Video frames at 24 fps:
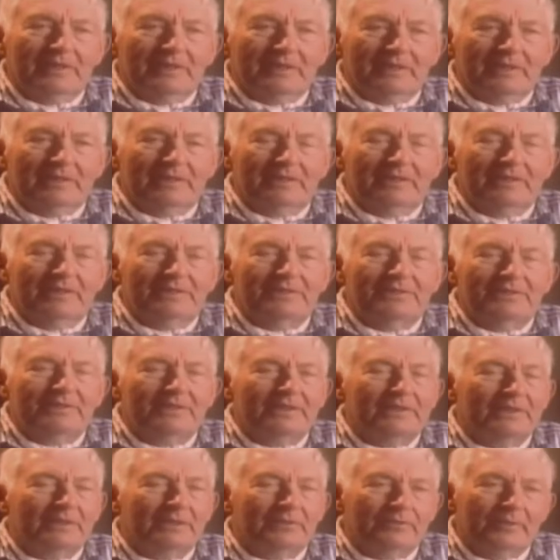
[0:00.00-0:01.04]
air
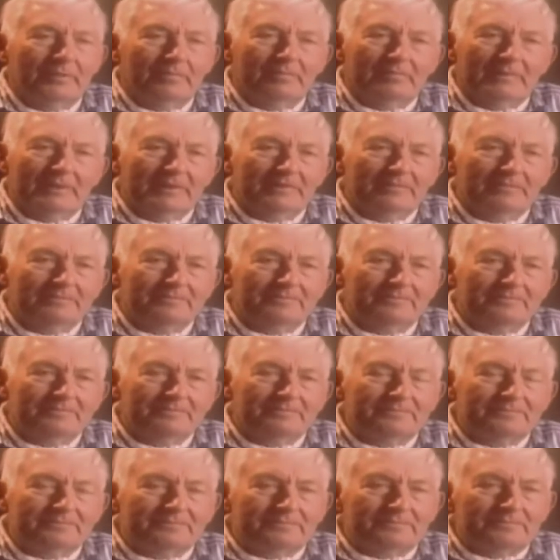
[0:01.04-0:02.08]
conditioning equipment.
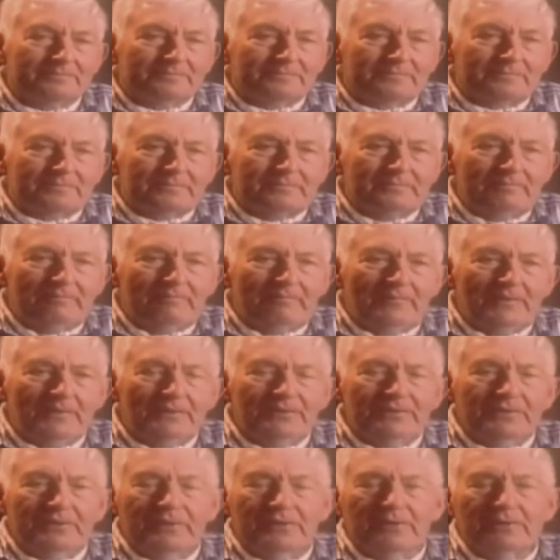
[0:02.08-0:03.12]

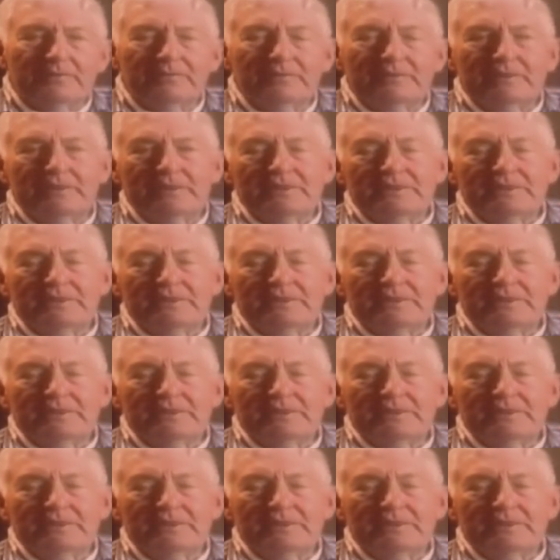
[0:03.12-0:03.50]
So it's